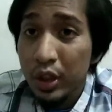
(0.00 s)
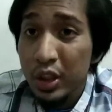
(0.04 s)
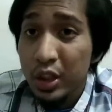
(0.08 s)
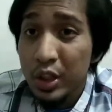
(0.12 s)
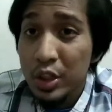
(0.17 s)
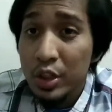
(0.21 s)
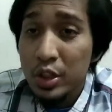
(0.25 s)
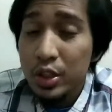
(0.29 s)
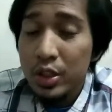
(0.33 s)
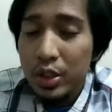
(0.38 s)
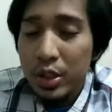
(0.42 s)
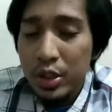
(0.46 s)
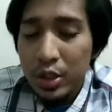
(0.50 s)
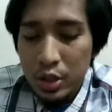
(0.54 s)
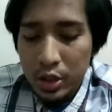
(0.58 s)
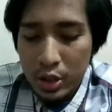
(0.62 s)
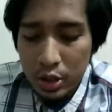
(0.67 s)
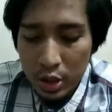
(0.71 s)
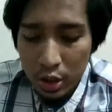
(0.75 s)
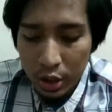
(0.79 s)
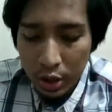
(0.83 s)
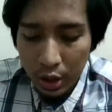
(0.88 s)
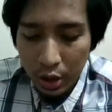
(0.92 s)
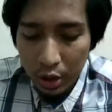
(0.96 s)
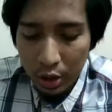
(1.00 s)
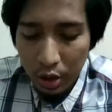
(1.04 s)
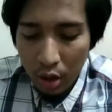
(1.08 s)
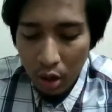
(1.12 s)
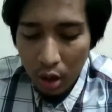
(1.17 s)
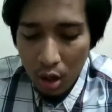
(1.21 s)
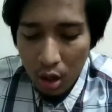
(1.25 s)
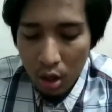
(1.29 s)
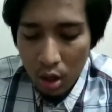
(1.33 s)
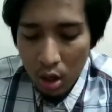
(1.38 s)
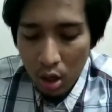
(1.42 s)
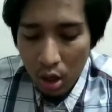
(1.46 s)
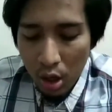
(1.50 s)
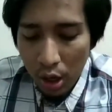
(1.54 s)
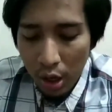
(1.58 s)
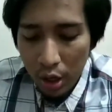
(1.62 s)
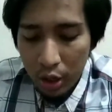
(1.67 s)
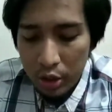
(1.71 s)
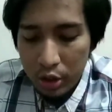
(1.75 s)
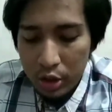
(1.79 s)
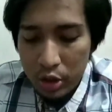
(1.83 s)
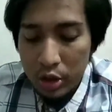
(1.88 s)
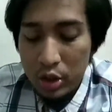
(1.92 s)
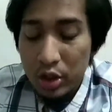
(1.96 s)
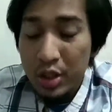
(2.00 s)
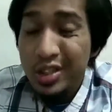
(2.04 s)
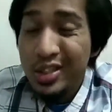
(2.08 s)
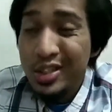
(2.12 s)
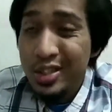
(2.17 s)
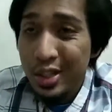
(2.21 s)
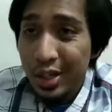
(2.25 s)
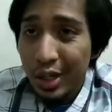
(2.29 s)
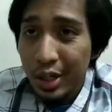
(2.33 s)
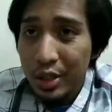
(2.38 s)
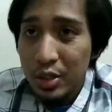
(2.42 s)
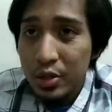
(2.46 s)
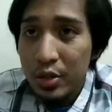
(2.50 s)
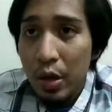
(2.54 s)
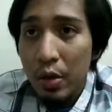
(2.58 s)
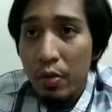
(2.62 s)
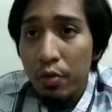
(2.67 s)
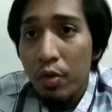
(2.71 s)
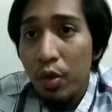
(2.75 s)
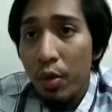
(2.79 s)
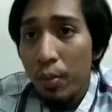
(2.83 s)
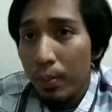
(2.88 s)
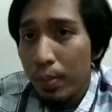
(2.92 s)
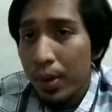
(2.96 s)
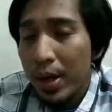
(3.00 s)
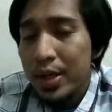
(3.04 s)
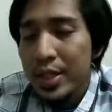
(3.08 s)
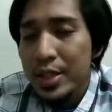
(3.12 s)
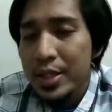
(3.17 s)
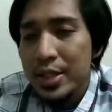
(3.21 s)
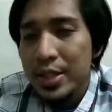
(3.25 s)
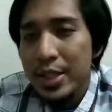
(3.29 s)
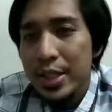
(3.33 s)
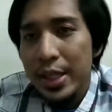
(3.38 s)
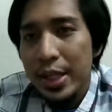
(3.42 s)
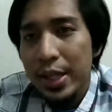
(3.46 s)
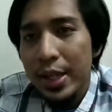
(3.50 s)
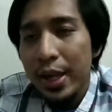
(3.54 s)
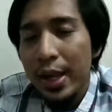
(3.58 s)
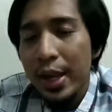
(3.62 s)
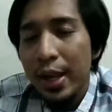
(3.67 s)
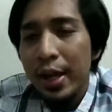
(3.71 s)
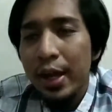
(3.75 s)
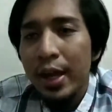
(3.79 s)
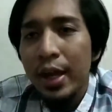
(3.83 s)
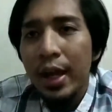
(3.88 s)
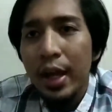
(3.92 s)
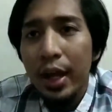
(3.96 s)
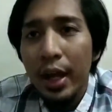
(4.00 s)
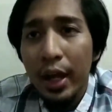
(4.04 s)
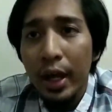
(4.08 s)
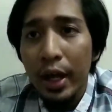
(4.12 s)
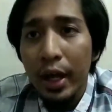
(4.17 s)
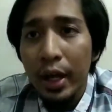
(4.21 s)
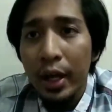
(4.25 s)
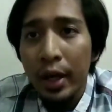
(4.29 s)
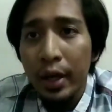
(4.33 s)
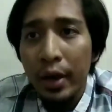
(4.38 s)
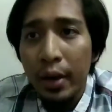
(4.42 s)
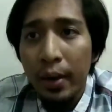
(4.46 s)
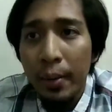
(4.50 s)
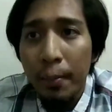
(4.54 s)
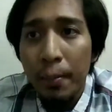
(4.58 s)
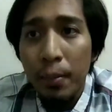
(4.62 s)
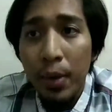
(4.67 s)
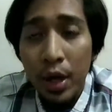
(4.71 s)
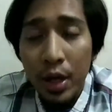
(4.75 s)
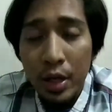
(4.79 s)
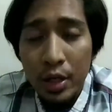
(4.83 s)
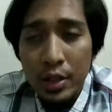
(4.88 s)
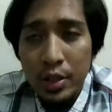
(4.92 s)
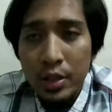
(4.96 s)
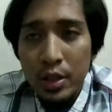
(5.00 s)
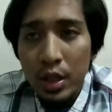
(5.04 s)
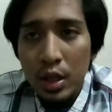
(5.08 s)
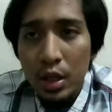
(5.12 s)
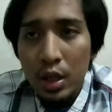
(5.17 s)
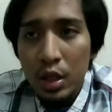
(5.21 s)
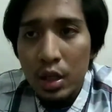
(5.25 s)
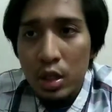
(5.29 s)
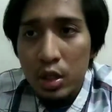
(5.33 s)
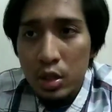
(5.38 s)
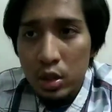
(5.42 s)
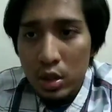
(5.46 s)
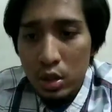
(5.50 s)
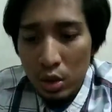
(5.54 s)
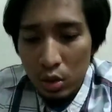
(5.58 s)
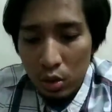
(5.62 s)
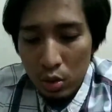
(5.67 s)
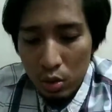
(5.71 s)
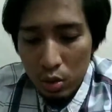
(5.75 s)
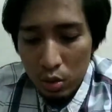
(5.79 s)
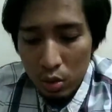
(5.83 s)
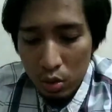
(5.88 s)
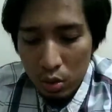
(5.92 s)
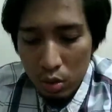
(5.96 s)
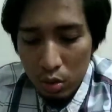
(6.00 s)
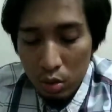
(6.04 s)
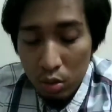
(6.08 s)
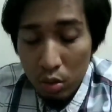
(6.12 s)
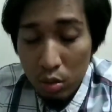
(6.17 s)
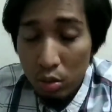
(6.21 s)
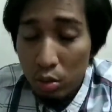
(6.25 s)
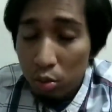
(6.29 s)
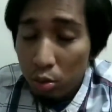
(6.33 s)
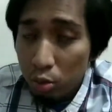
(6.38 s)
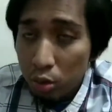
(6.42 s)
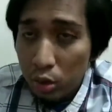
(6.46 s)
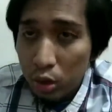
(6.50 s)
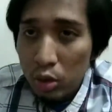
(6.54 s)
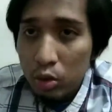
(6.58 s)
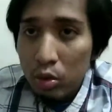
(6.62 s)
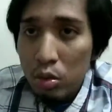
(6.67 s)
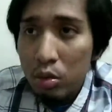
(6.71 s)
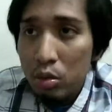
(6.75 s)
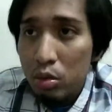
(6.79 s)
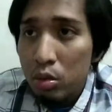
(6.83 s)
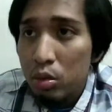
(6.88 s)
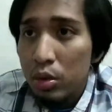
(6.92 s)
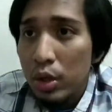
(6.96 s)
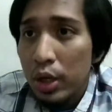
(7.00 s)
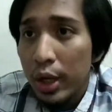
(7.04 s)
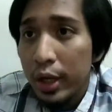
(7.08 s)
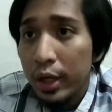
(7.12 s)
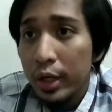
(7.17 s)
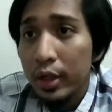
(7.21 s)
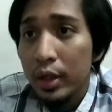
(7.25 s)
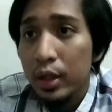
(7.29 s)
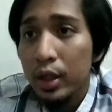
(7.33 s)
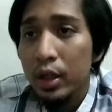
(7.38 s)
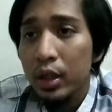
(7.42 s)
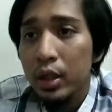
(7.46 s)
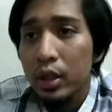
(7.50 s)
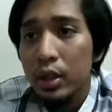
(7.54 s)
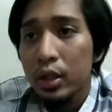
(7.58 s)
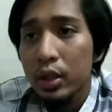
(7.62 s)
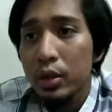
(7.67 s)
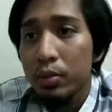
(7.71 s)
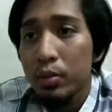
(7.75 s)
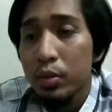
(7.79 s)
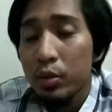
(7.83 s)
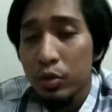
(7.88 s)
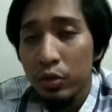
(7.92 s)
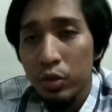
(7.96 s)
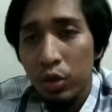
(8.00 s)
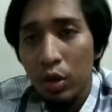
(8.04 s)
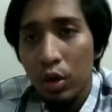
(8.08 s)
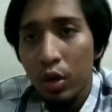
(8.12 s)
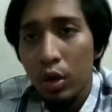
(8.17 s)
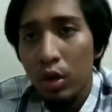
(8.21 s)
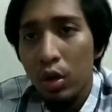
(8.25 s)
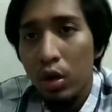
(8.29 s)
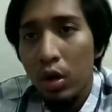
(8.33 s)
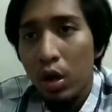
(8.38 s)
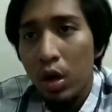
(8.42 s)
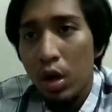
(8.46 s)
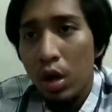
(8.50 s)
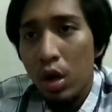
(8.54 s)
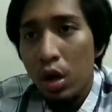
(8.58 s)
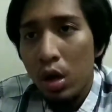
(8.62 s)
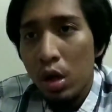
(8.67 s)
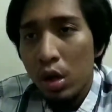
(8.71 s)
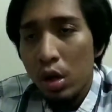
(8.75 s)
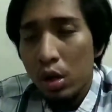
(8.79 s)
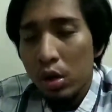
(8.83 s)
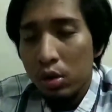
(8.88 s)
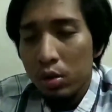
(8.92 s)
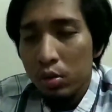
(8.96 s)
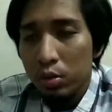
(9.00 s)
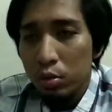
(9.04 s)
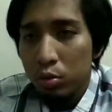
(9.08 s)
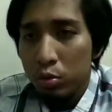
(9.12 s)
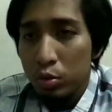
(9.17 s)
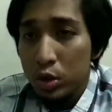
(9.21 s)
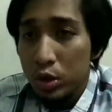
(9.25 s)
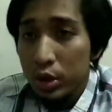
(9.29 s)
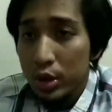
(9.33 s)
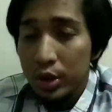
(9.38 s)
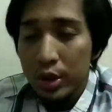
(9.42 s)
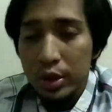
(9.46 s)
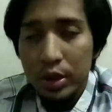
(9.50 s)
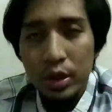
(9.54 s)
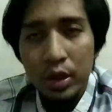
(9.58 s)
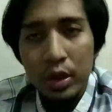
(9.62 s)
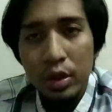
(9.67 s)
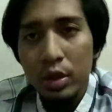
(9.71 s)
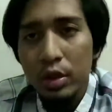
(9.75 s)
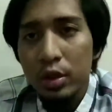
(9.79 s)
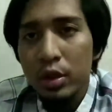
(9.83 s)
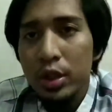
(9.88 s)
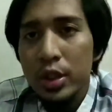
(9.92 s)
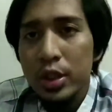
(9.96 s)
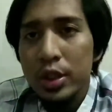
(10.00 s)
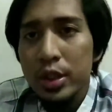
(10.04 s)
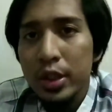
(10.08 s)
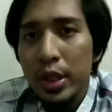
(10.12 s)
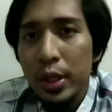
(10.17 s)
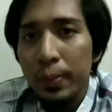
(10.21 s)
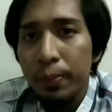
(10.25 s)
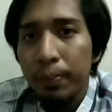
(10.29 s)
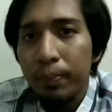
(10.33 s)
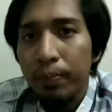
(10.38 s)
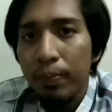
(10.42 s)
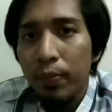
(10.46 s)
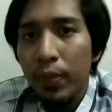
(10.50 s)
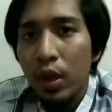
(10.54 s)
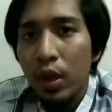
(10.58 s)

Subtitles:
a shear strain and shear stress for mild steel and brass. So we do like the before, which is the same.